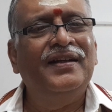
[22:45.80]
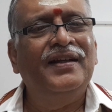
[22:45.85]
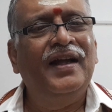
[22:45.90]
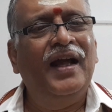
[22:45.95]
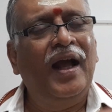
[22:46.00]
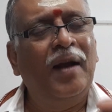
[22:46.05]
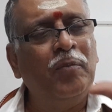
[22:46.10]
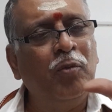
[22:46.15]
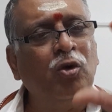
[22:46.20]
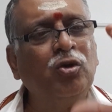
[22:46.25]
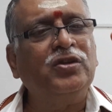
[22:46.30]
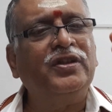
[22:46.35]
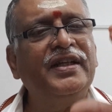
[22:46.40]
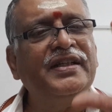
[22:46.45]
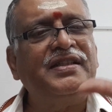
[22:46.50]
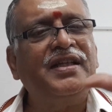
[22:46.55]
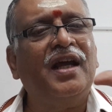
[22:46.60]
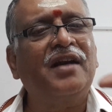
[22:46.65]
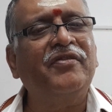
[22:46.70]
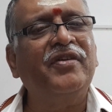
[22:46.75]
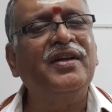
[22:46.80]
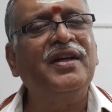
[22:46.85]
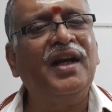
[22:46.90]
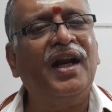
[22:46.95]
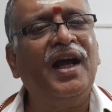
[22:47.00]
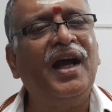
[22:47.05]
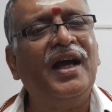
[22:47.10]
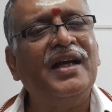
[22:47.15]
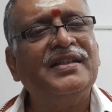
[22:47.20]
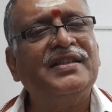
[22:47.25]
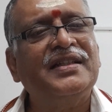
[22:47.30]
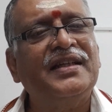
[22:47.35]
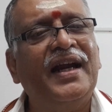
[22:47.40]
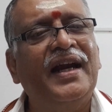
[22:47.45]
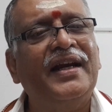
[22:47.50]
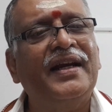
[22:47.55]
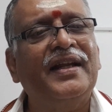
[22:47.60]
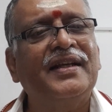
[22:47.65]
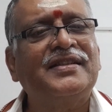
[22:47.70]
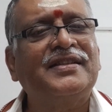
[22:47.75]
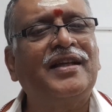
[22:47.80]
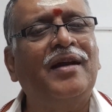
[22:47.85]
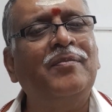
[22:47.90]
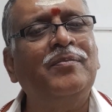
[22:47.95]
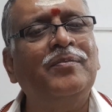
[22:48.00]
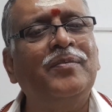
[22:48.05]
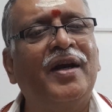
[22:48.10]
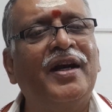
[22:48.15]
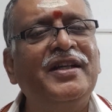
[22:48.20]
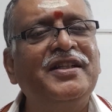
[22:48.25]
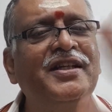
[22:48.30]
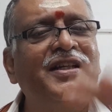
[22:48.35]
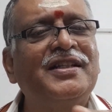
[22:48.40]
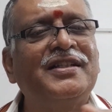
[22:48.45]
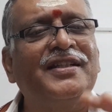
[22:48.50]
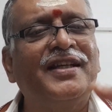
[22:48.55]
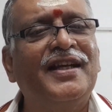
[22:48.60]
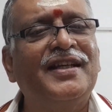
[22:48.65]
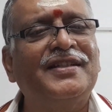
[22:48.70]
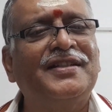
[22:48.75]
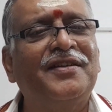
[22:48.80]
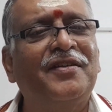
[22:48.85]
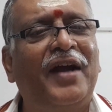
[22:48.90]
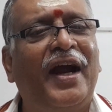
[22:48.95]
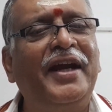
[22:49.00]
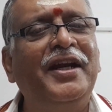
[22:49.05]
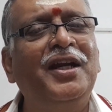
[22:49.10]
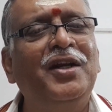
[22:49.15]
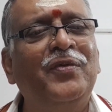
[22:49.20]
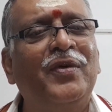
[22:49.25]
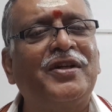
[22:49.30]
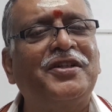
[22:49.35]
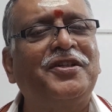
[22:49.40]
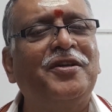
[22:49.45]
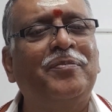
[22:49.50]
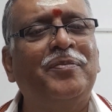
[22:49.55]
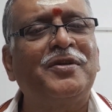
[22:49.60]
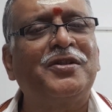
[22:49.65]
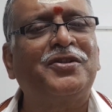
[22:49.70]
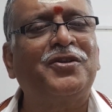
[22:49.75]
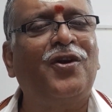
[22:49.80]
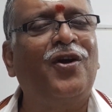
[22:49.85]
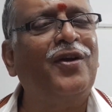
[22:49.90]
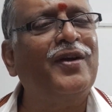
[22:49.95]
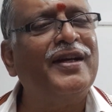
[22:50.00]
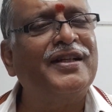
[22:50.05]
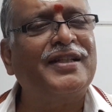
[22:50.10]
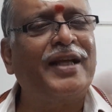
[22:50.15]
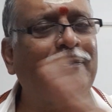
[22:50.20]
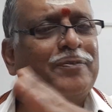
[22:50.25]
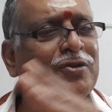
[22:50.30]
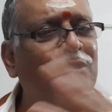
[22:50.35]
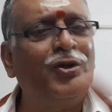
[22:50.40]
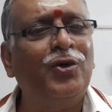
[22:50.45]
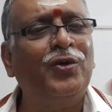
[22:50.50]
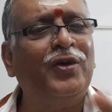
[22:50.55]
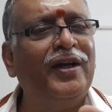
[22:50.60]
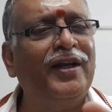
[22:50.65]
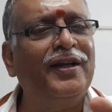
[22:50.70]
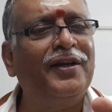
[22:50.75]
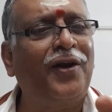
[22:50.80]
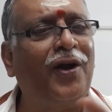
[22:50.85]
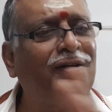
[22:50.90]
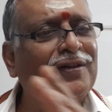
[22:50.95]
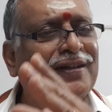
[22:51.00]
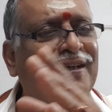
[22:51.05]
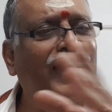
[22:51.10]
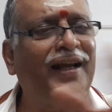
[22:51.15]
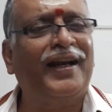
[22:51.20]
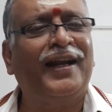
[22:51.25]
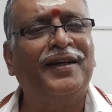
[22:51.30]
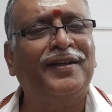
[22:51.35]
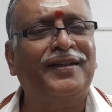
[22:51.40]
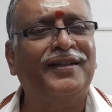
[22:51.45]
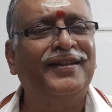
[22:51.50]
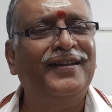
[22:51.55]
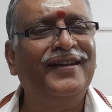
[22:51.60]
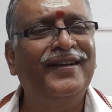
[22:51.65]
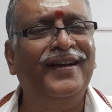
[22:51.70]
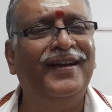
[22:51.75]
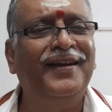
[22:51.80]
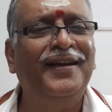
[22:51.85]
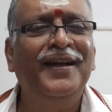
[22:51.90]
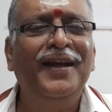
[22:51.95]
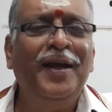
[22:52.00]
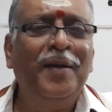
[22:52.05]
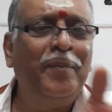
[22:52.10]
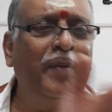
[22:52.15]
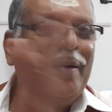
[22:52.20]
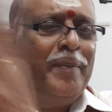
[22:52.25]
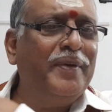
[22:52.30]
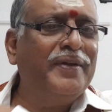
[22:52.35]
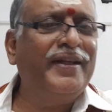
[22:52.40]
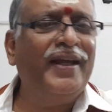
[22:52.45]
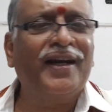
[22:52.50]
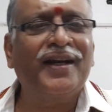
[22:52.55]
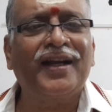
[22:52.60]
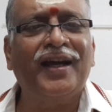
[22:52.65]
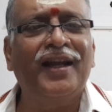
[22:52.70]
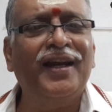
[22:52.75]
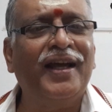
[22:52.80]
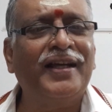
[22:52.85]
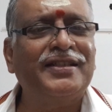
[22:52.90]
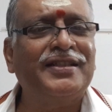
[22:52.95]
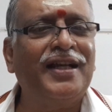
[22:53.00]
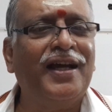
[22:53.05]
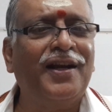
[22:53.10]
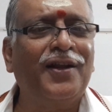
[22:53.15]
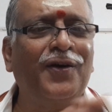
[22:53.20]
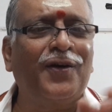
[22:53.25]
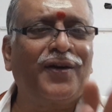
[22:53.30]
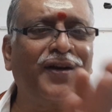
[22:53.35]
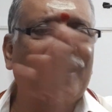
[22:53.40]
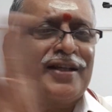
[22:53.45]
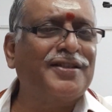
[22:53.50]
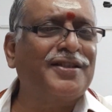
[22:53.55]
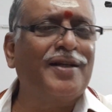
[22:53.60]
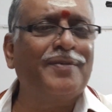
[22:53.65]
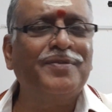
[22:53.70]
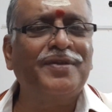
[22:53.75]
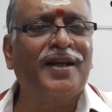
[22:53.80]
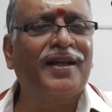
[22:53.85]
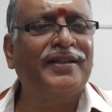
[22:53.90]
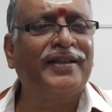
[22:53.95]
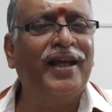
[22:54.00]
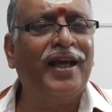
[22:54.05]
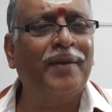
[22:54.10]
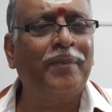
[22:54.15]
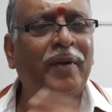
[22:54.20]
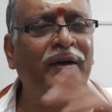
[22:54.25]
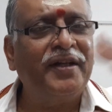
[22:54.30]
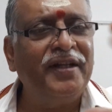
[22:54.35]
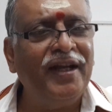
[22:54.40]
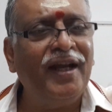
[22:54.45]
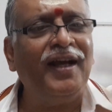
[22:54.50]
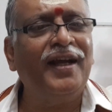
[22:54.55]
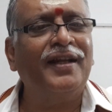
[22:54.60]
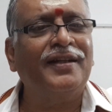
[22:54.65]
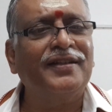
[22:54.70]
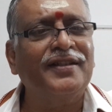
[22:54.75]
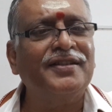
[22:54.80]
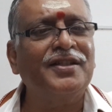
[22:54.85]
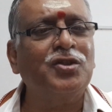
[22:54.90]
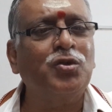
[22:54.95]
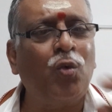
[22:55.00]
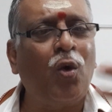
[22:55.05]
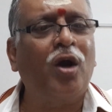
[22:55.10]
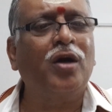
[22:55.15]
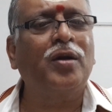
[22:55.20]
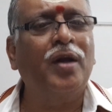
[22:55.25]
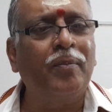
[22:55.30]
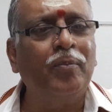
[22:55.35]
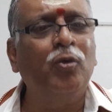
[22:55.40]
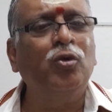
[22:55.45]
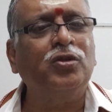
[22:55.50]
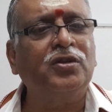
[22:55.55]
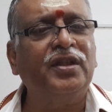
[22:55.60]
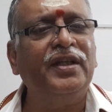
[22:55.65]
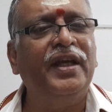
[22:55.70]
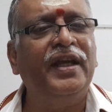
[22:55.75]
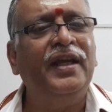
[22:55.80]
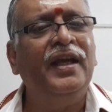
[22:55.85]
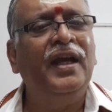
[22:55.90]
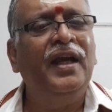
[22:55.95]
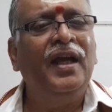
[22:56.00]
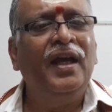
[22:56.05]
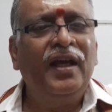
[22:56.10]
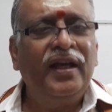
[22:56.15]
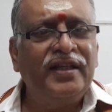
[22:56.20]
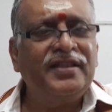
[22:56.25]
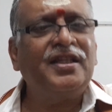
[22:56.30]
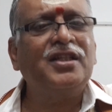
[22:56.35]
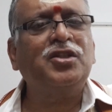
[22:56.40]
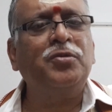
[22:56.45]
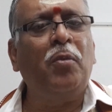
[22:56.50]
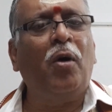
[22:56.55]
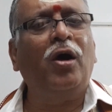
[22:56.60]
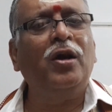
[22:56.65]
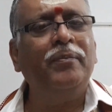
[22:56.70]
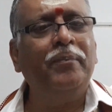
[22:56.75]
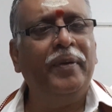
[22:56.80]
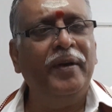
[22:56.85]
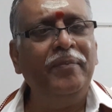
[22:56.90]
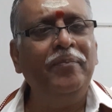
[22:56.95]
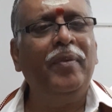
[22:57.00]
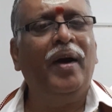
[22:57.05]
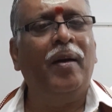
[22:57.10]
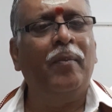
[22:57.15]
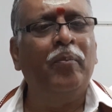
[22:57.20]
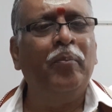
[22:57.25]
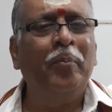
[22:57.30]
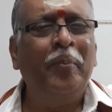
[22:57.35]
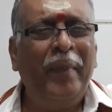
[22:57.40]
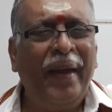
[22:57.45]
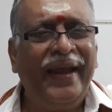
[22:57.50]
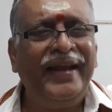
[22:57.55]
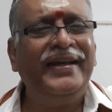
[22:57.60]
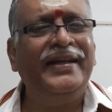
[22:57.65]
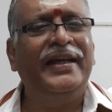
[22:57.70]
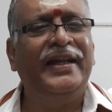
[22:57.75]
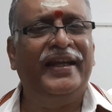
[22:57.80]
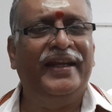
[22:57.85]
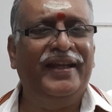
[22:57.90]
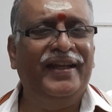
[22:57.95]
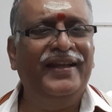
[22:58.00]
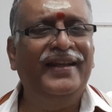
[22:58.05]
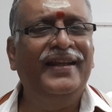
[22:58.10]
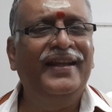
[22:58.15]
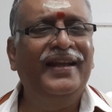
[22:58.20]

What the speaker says: Murtis are vigrahas, and some religion says idol worship is wrong. It's absolutely not correct. Maybe their kalachar or customs are there, but here this is what a Murti is, a small bimba mainly,